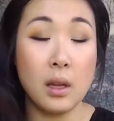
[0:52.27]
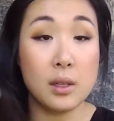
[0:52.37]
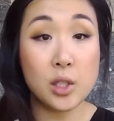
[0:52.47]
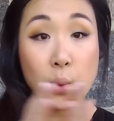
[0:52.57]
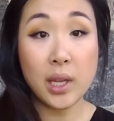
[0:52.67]

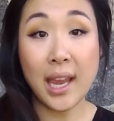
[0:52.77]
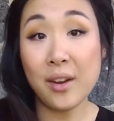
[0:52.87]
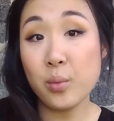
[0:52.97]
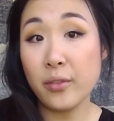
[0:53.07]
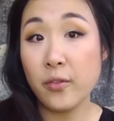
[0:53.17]
So
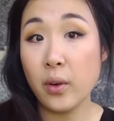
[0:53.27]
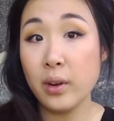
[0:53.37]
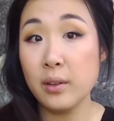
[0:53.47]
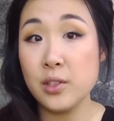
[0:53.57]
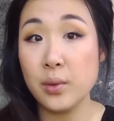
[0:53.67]
again,
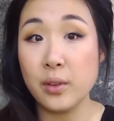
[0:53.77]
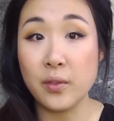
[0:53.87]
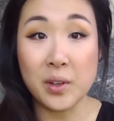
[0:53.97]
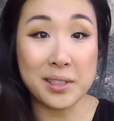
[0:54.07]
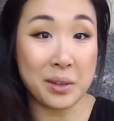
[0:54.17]
referring to the
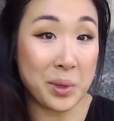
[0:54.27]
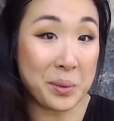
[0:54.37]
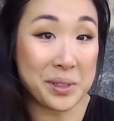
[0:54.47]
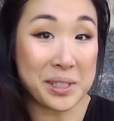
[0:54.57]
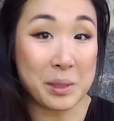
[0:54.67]
verse that we
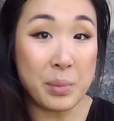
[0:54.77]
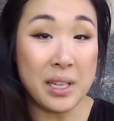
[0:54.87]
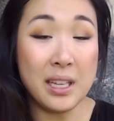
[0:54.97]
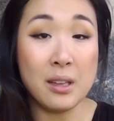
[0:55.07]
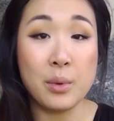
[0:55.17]
were just
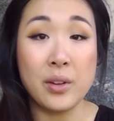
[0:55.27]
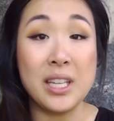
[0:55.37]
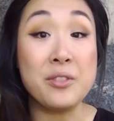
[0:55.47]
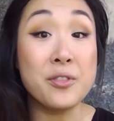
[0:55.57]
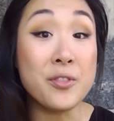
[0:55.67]
speaking about,
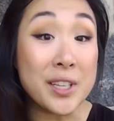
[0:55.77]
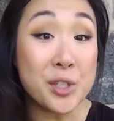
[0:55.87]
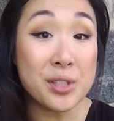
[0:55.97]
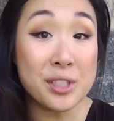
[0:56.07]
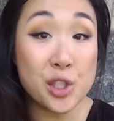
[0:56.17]

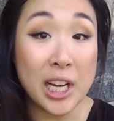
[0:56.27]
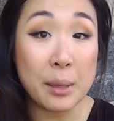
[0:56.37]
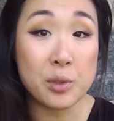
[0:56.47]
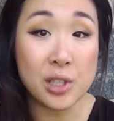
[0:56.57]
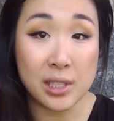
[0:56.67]
Ephesians
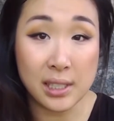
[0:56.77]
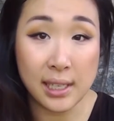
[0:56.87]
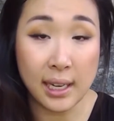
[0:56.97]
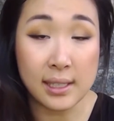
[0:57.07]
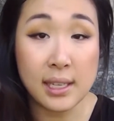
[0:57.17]
chapter
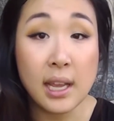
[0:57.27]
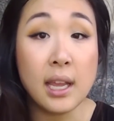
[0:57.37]
6,